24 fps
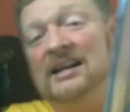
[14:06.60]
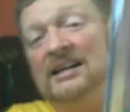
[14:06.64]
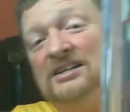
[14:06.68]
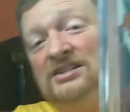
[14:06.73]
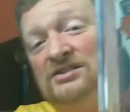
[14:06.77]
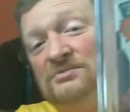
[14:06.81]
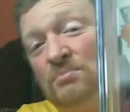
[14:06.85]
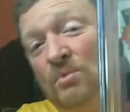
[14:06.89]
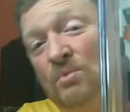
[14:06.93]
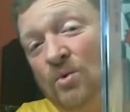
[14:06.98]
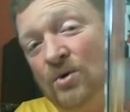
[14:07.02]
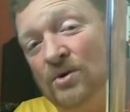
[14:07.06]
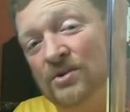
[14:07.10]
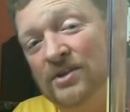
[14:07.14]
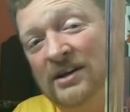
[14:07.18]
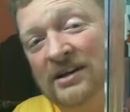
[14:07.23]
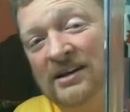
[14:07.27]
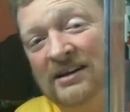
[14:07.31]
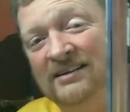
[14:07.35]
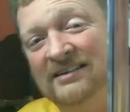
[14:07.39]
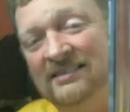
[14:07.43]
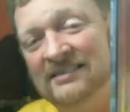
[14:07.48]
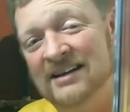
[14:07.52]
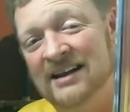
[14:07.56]
more
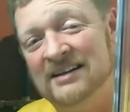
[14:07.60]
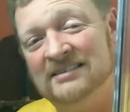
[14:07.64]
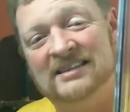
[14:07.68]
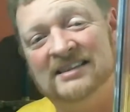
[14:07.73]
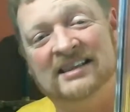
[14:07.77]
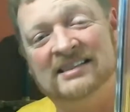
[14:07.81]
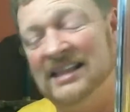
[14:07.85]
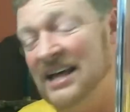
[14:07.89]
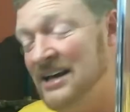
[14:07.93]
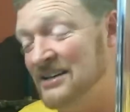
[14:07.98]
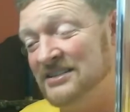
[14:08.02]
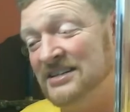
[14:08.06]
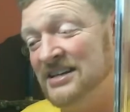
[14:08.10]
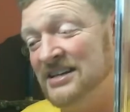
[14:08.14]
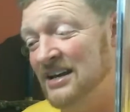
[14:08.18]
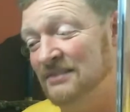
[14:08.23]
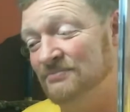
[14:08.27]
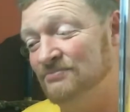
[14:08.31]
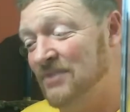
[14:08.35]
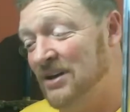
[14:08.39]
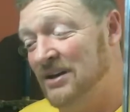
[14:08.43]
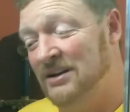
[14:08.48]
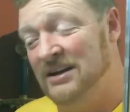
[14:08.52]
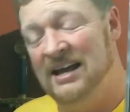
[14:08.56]
than, that's,
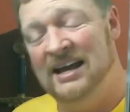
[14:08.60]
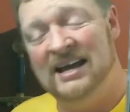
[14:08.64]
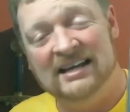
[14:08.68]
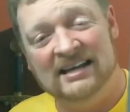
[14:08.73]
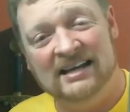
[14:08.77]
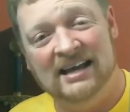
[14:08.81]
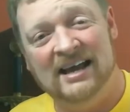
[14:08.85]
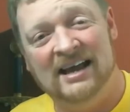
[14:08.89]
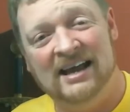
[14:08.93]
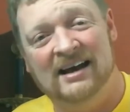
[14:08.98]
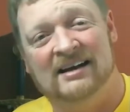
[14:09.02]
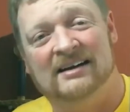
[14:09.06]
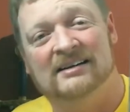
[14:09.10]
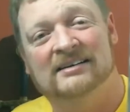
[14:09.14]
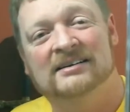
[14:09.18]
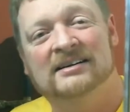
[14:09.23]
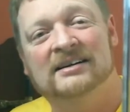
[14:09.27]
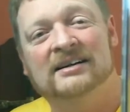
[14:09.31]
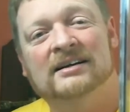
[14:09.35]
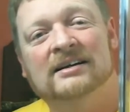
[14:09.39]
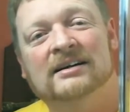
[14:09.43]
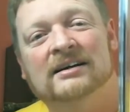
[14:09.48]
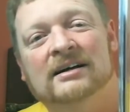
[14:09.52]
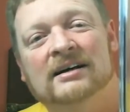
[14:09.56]
heck yeah.
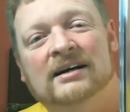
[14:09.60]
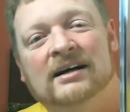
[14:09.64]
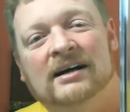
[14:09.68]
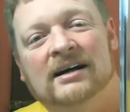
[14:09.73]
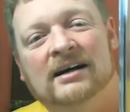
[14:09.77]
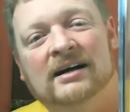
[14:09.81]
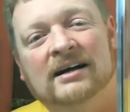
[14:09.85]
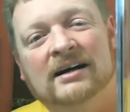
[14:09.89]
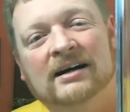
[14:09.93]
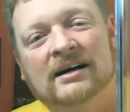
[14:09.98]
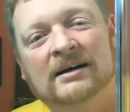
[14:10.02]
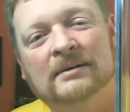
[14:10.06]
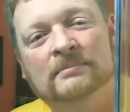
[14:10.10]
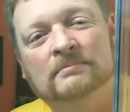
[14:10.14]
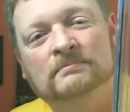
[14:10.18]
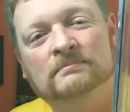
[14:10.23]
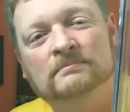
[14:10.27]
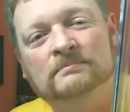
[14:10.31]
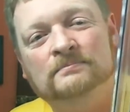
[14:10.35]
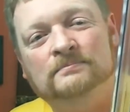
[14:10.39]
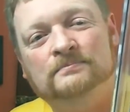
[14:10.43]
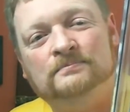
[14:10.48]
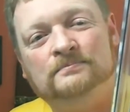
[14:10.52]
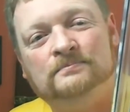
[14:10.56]
Now,
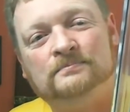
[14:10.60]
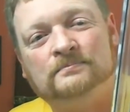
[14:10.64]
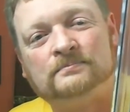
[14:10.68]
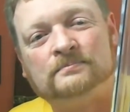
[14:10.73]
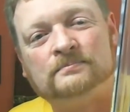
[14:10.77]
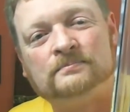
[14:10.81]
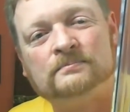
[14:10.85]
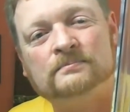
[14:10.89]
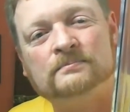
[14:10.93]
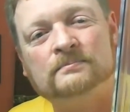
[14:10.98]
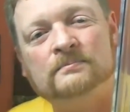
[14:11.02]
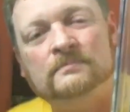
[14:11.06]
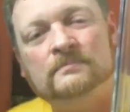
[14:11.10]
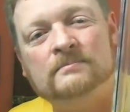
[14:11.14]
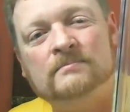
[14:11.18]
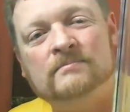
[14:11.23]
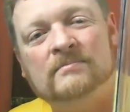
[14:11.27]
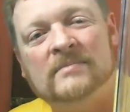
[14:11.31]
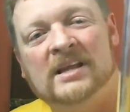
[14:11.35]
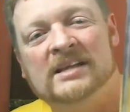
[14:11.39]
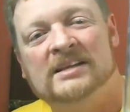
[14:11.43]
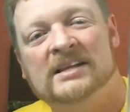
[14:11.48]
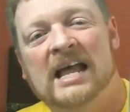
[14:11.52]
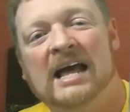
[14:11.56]

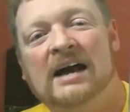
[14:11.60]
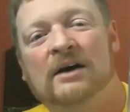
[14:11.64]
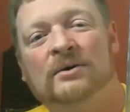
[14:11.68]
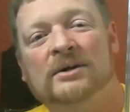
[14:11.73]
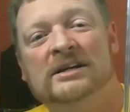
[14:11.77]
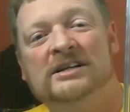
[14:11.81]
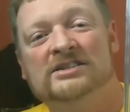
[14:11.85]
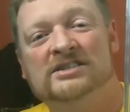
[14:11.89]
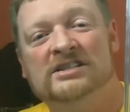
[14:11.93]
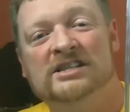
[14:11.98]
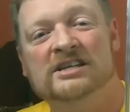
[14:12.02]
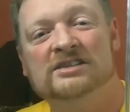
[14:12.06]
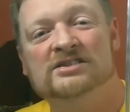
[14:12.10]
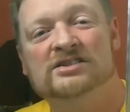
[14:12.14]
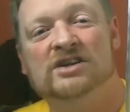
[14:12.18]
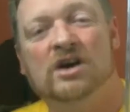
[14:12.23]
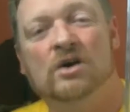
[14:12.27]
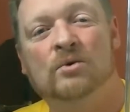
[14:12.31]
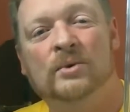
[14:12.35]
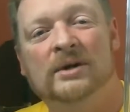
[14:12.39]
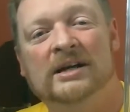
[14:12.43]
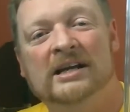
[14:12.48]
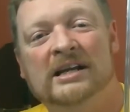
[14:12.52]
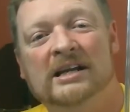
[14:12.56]
is this
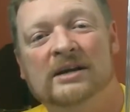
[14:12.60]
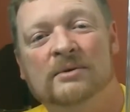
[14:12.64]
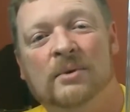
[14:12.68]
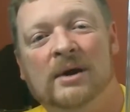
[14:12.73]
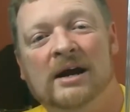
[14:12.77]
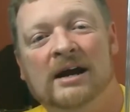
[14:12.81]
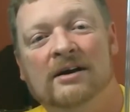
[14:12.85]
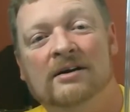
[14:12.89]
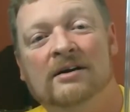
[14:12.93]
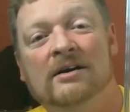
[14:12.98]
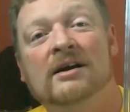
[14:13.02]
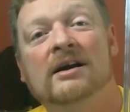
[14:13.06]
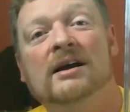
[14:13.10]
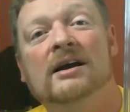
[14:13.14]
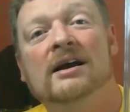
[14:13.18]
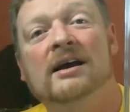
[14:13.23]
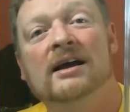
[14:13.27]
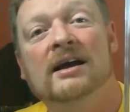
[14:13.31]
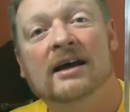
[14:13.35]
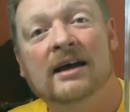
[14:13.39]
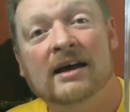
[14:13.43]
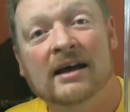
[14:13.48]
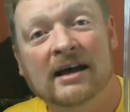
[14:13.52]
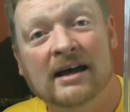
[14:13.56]
going anywhere?
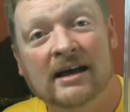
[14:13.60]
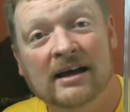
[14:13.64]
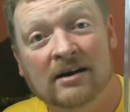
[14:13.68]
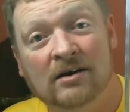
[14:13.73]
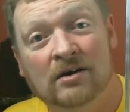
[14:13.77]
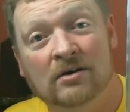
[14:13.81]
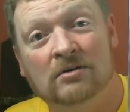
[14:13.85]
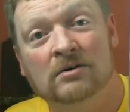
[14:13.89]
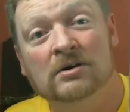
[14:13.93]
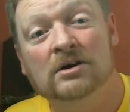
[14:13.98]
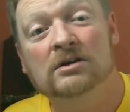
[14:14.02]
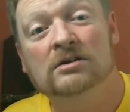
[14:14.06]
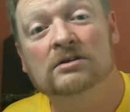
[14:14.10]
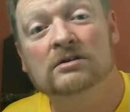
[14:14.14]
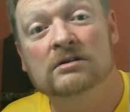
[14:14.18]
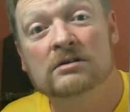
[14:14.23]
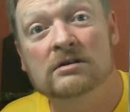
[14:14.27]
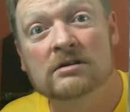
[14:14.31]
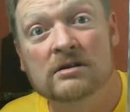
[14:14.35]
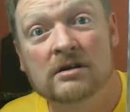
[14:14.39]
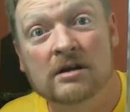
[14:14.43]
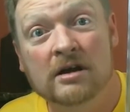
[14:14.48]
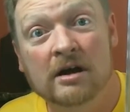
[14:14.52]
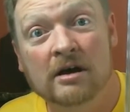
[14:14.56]
Hell
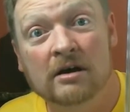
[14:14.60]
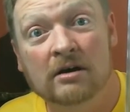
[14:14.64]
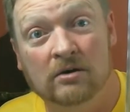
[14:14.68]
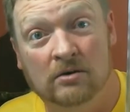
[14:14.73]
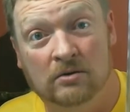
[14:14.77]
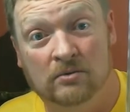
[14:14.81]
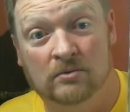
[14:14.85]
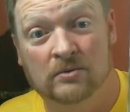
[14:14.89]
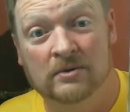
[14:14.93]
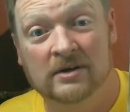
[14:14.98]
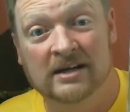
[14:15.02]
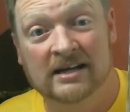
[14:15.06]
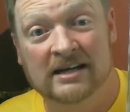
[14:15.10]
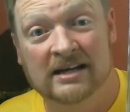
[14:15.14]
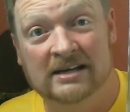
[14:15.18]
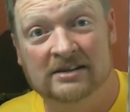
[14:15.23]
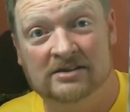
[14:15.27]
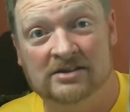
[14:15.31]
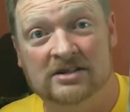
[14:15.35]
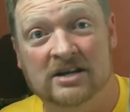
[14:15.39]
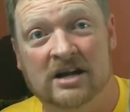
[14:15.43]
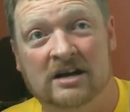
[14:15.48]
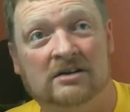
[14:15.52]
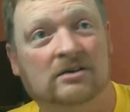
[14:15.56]
no,
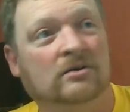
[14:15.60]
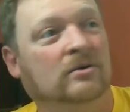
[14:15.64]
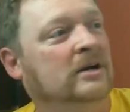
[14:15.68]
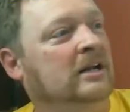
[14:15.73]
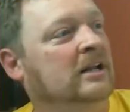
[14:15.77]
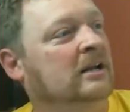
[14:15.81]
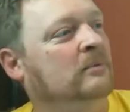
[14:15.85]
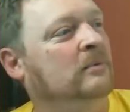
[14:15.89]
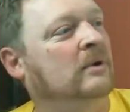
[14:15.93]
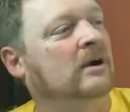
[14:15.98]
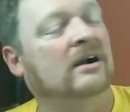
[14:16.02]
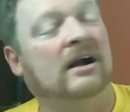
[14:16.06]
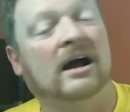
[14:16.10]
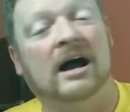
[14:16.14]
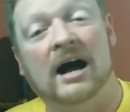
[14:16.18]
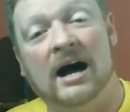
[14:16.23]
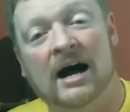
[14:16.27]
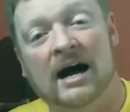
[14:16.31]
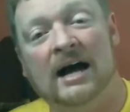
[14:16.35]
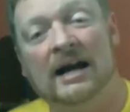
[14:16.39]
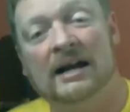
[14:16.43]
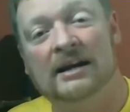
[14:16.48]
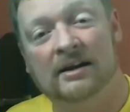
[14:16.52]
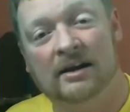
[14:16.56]
it's not going anywhere.
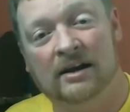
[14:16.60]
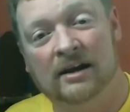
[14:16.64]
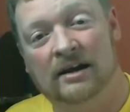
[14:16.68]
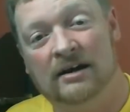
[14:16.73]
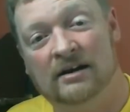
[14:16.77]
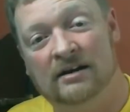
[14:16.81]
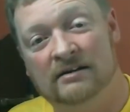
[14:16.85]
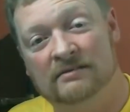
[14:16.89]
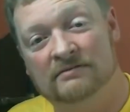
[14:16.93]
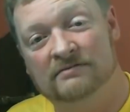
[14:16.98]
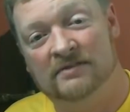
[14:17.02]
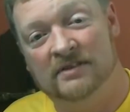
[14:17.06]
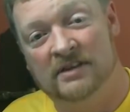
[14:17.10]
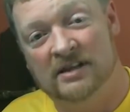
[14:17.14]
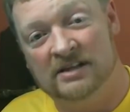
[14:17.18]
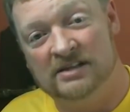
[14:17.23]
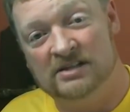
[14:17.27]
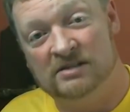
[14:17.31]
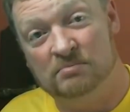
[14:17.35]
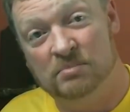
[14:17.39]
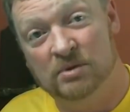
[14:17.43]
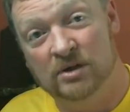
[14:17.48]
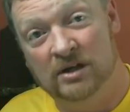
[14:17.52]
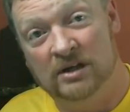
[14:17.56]
I love
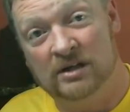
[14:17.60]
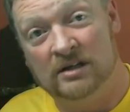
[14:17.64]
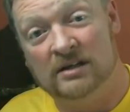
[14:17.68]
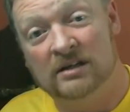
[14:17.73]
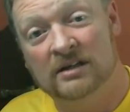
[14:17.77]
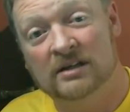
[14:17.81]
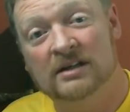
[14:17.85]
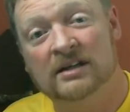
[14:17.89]
this book.